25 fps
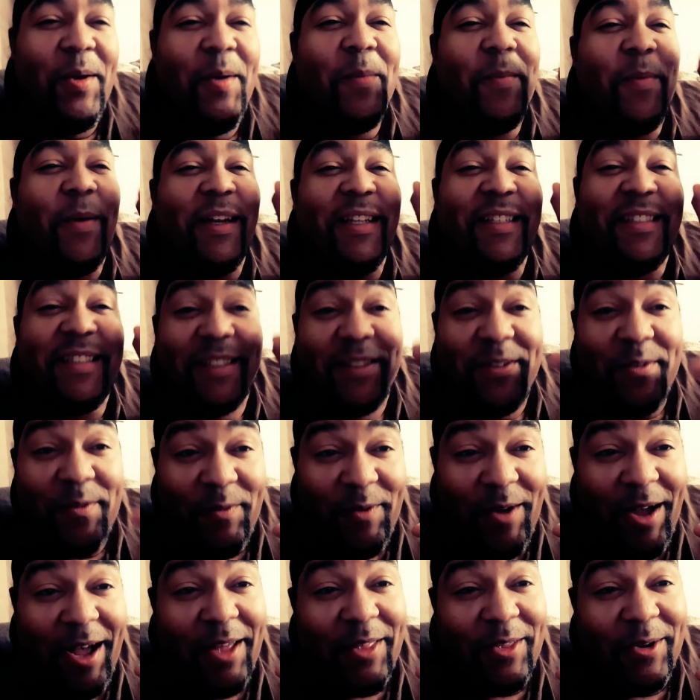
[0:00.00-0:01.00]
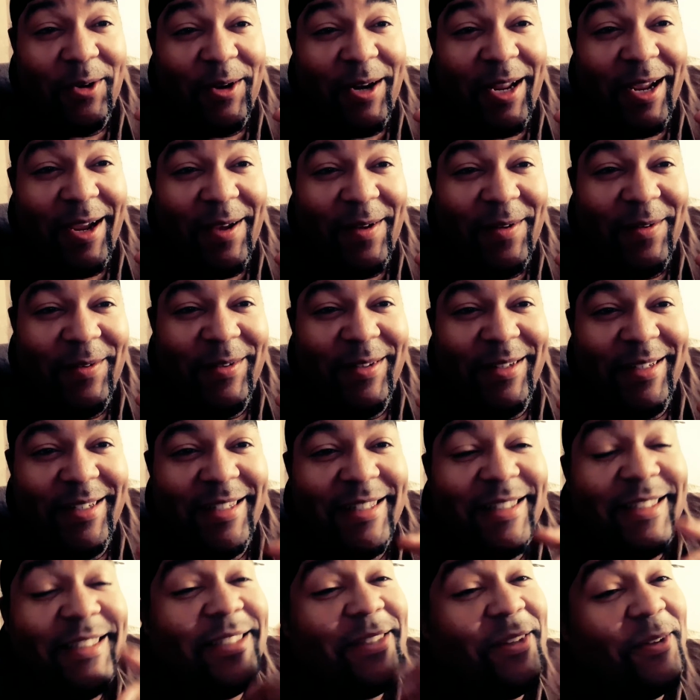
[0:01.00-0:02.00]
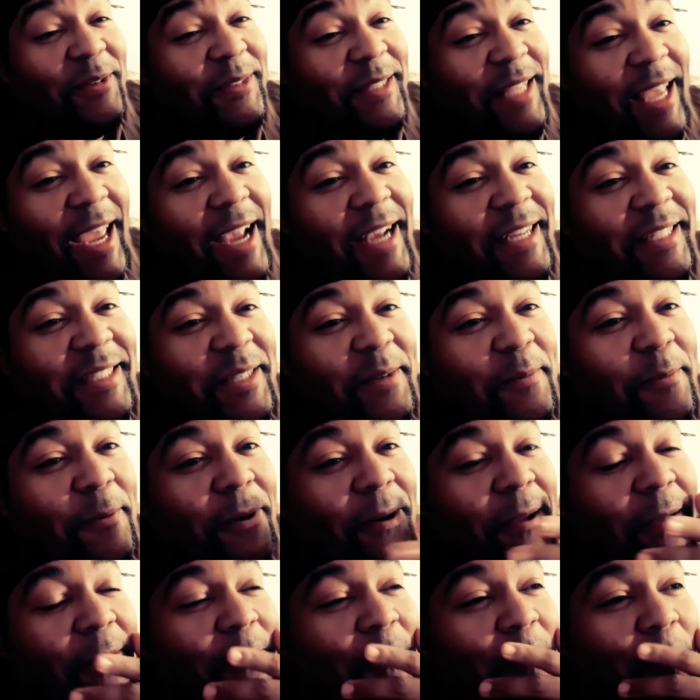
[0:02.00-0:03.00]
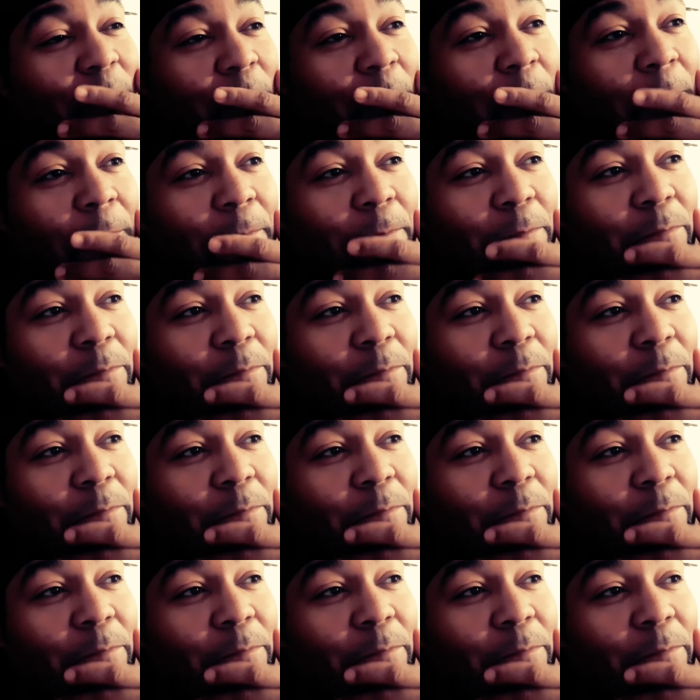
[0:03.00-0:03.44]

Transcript: but it's his father now. So it was actually pretty cool.